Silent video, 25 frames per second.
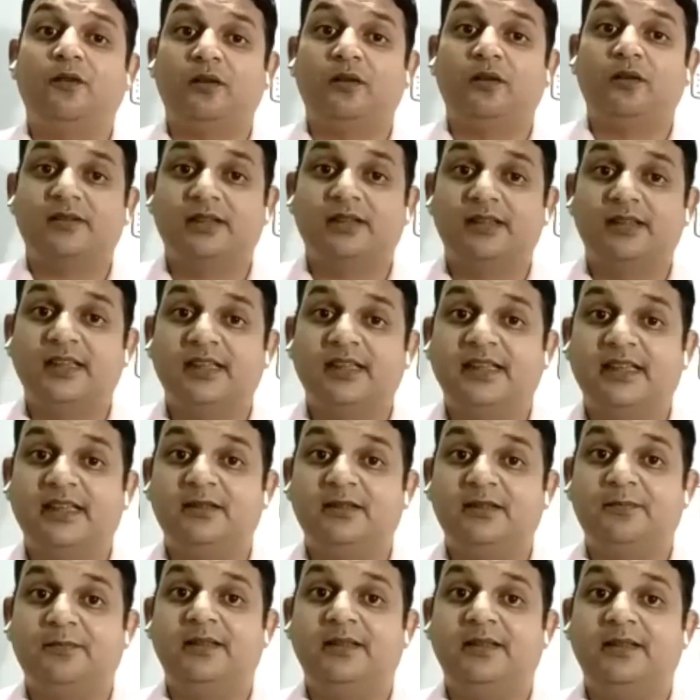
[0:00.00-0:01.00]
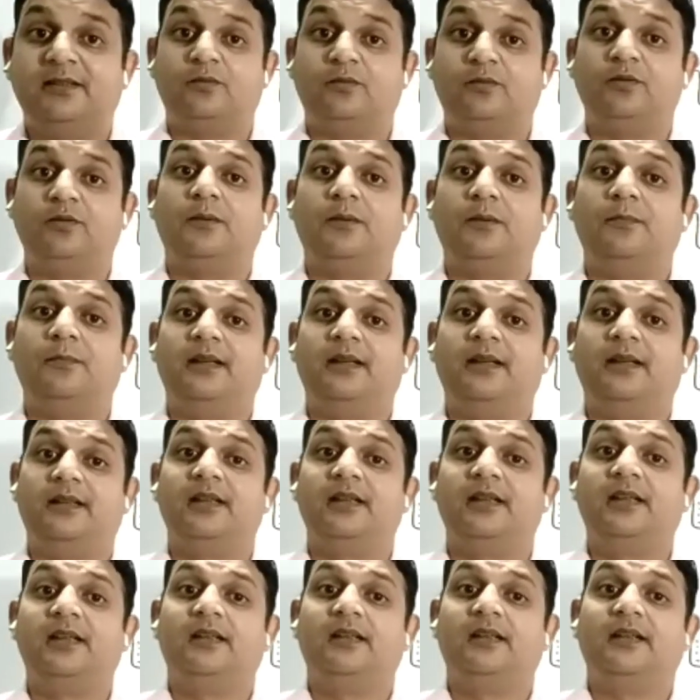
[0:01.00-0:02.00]
Transport of oxygen takes place
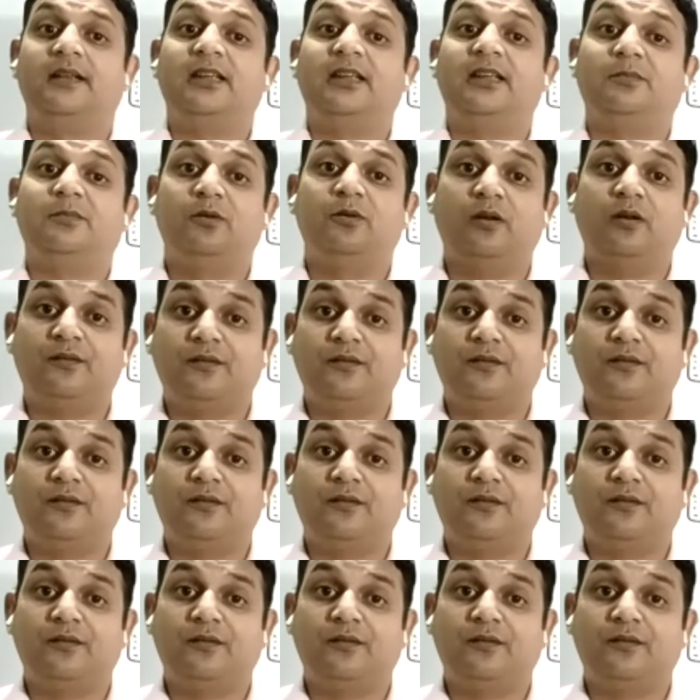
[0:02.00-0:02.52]
through the blood.